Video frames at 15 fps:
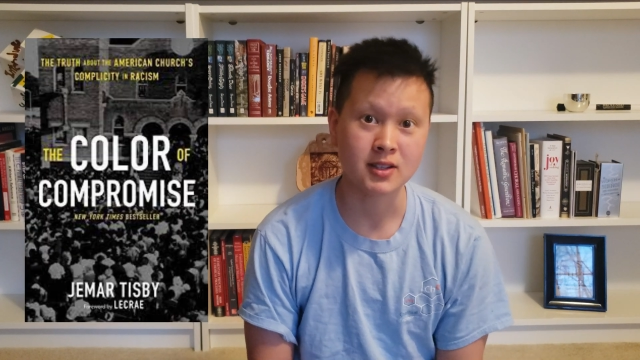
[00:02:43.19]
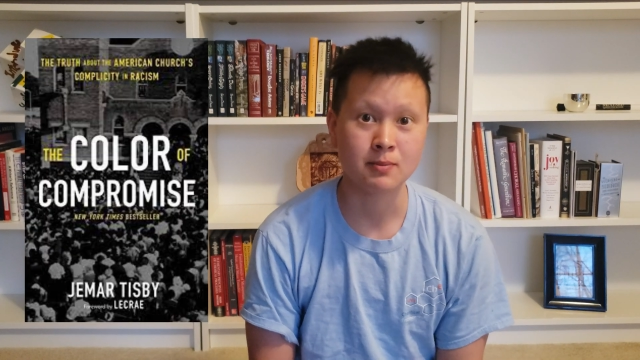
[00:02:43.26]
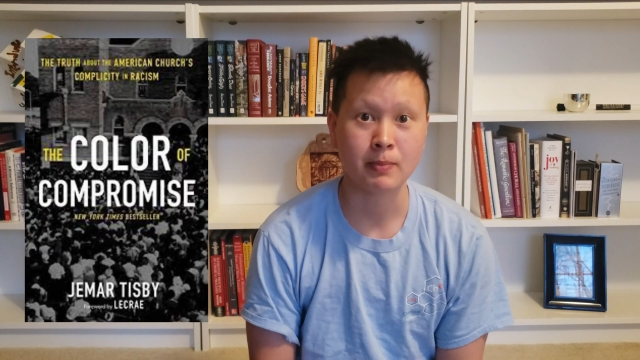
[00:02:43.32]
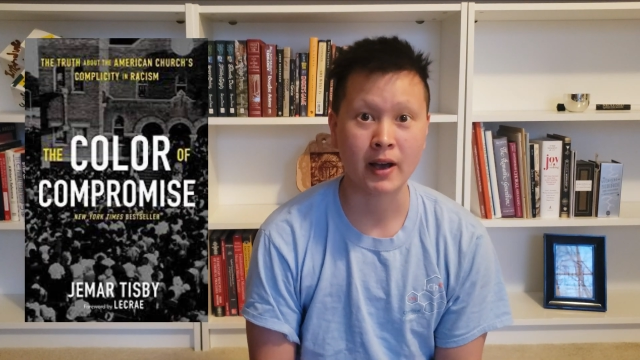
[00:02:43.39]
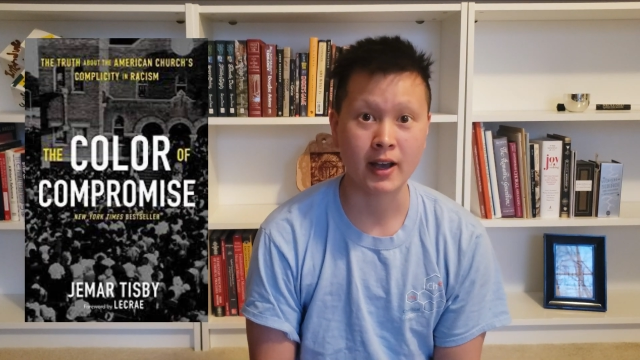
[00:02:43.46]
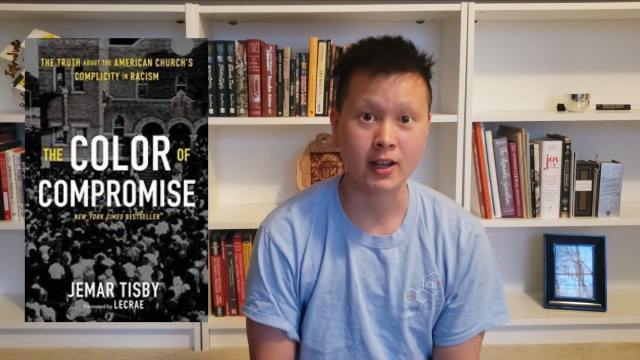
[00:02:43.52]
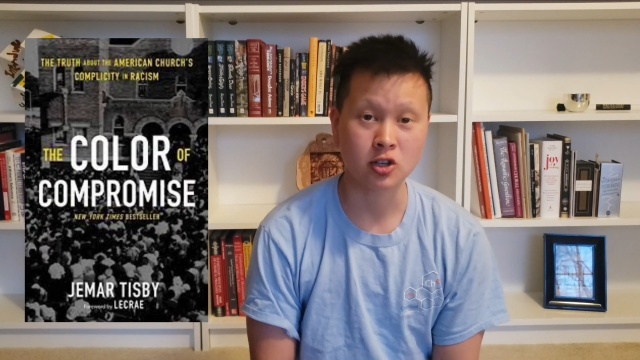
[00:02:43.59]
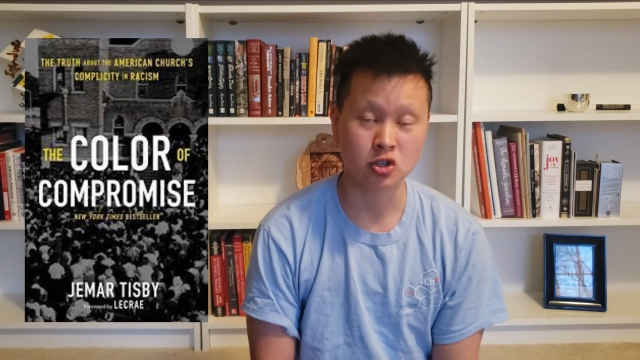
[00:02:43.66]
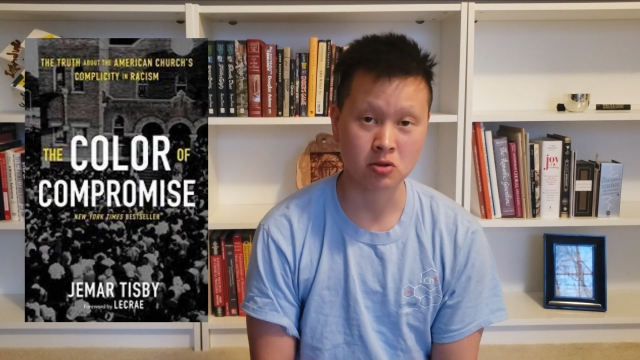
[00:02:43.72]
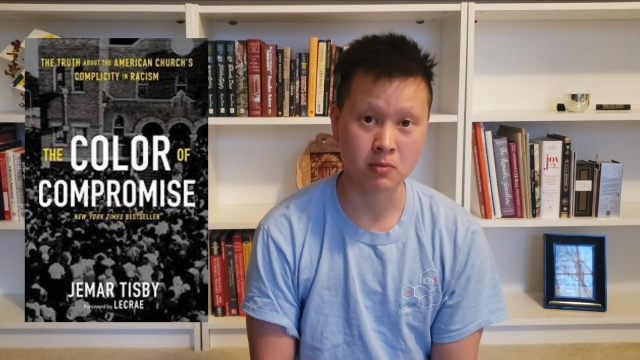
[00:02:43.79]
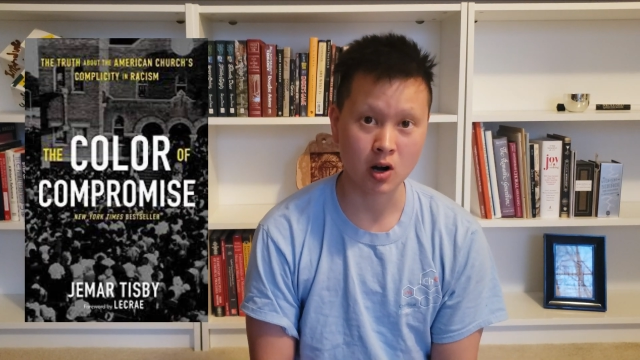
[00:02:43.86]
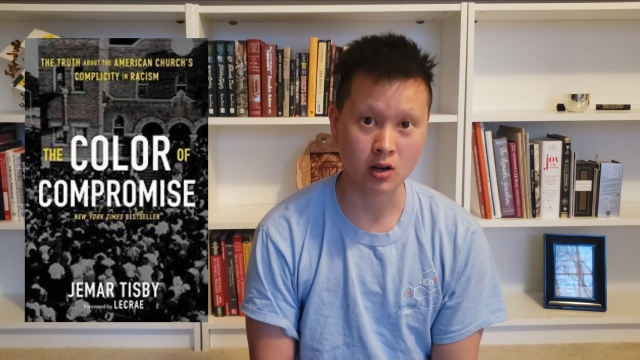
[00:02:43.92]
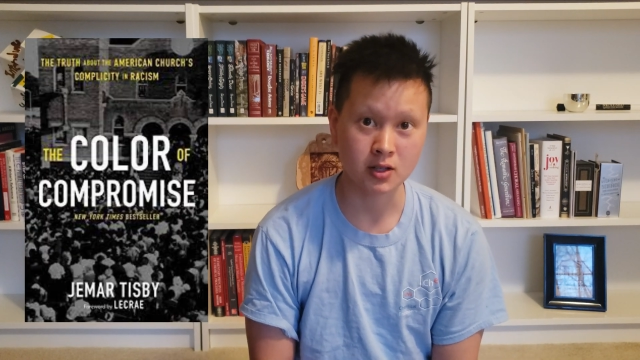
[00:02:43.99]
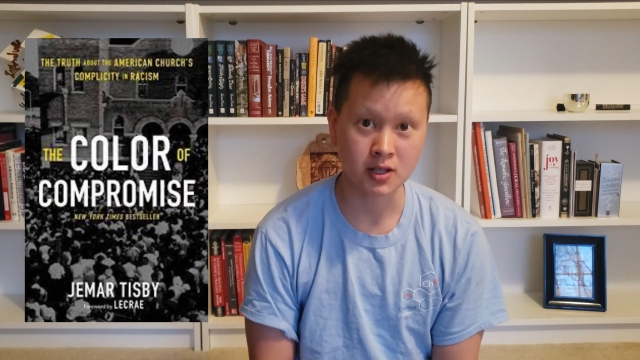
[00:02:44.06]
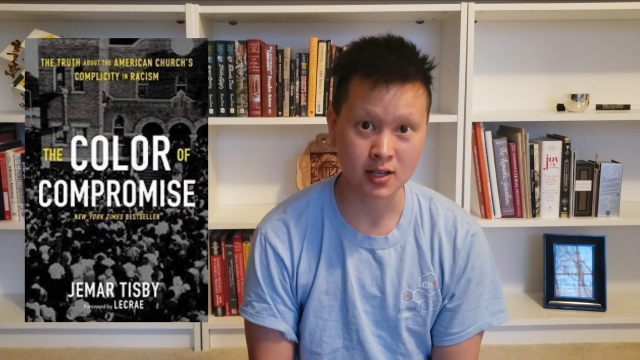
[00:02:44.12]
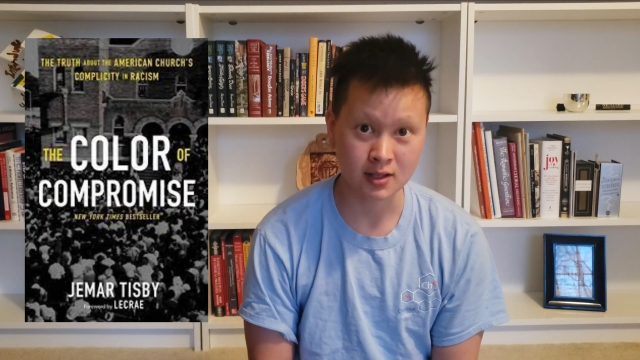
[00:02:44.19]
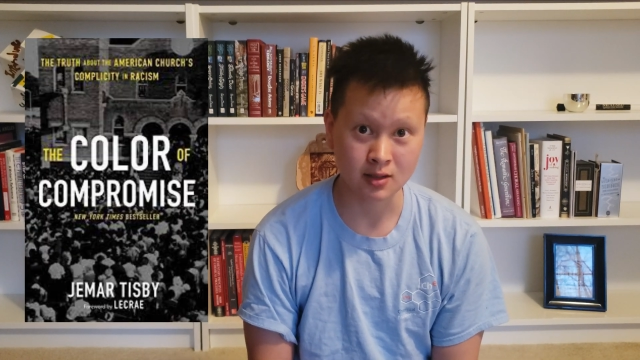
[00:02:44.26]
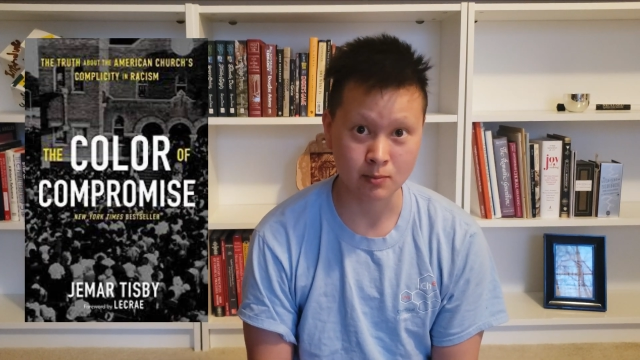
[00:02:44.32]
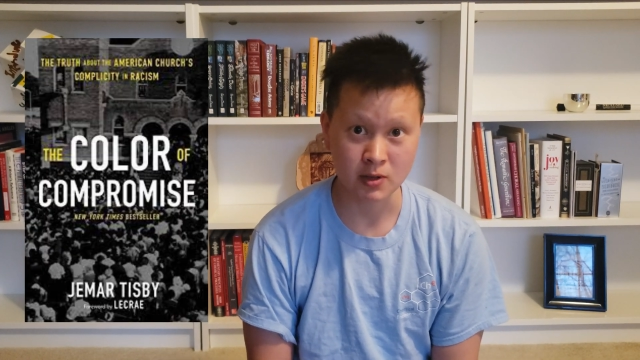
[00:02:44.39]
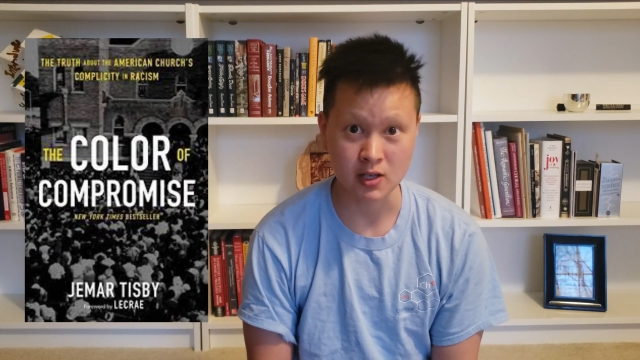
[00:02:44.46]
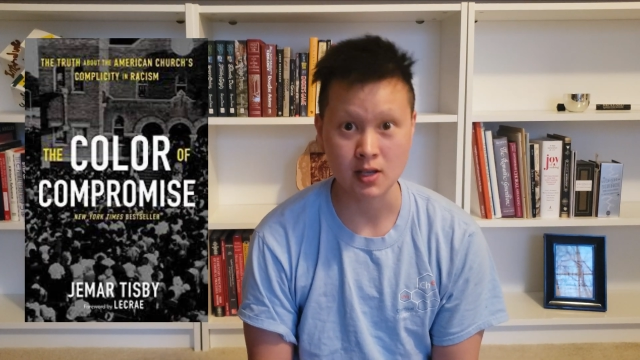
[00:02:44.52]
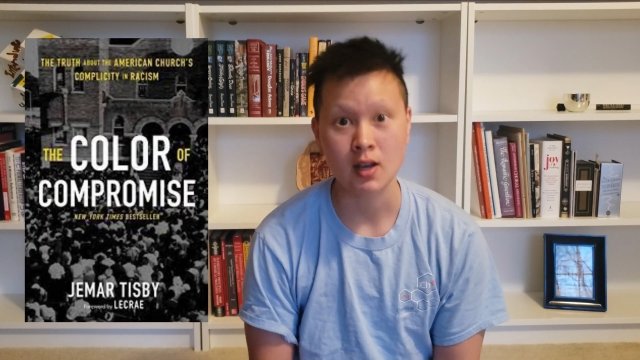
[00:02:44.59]
by Jemar
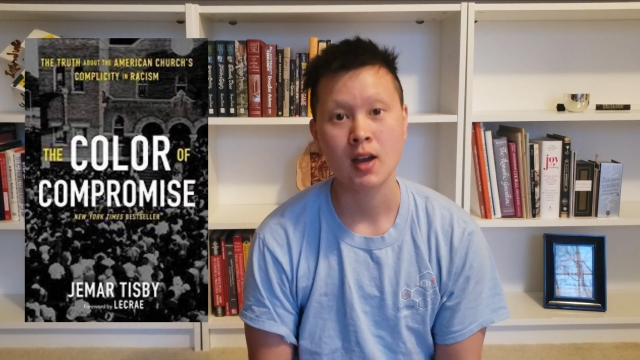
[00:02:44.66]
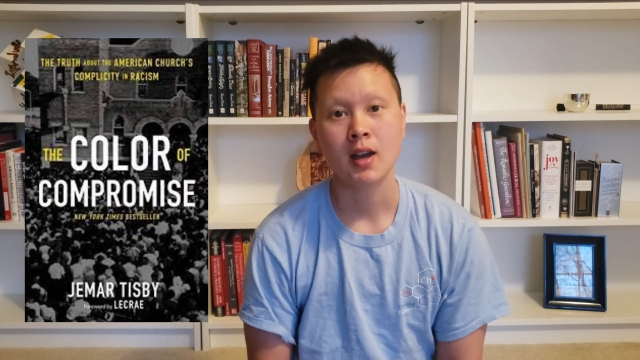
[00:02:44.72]
Tisby